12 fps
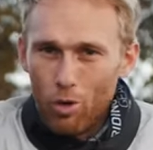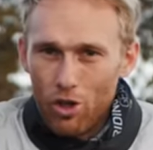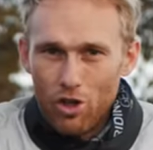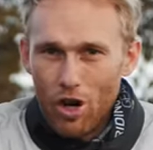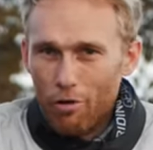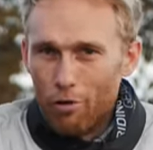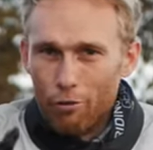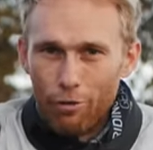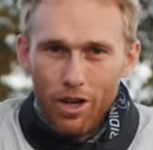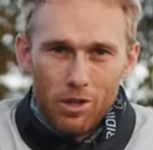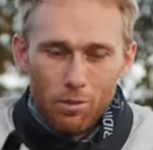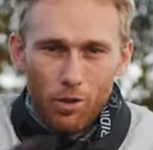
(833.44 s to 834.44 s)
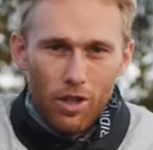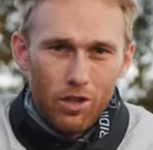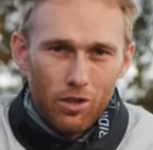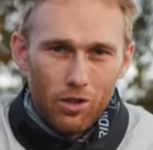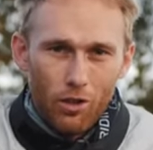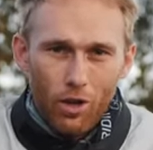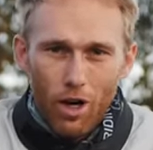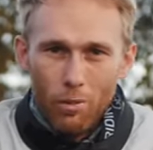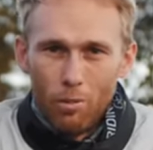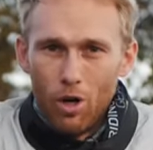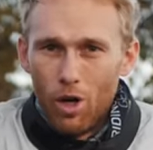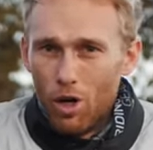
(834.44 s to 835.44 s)
whichever Facebook,
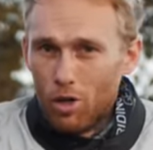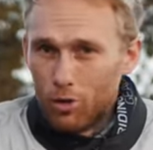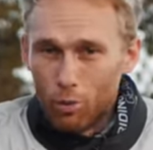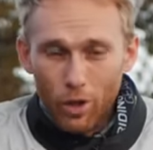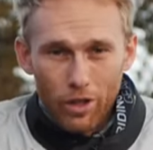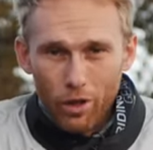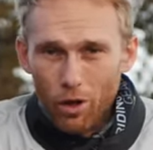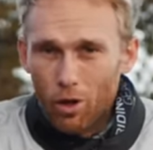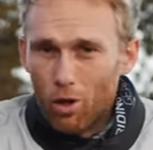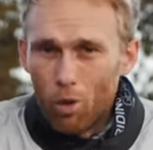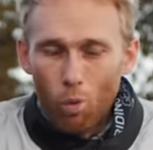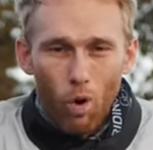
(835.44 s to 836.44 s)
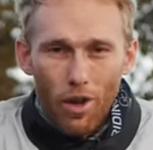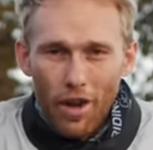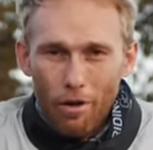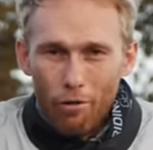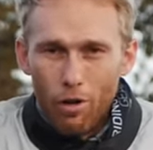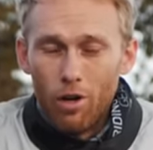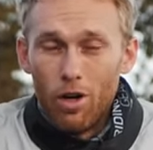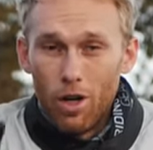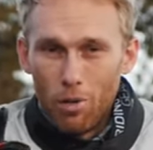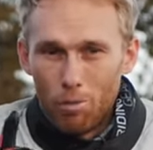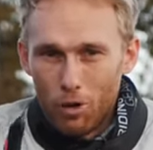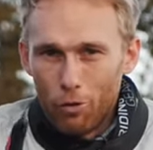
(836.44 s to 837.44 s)
Instagram, Twitter, whatever.
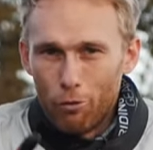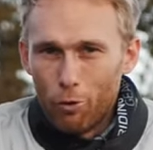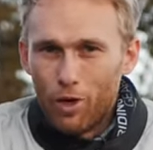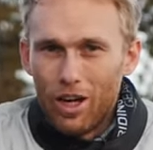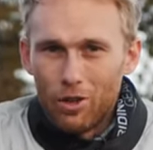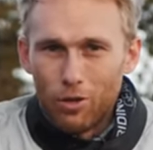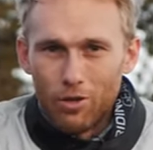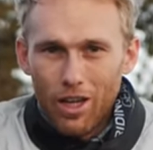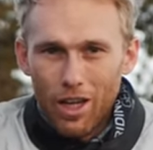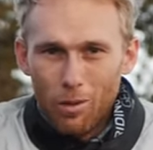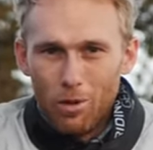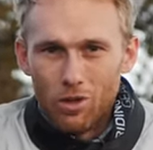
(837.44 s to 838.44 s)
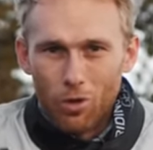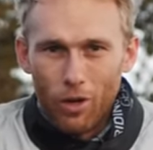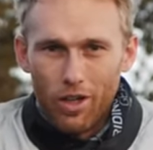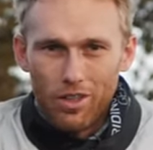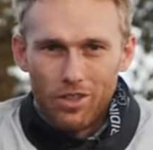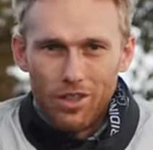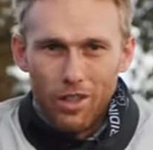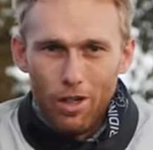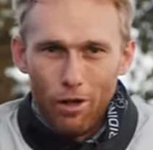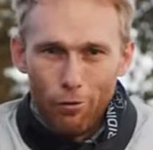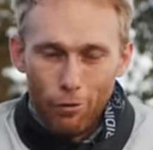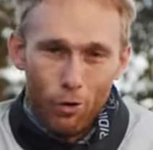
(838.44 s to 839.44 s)
But don't forget to tag me so I can see
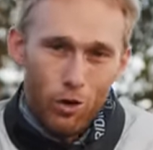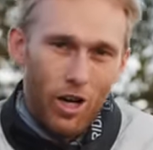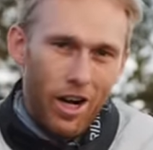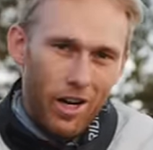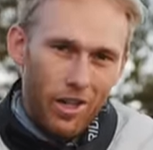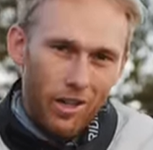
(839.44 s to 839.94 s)
if you shared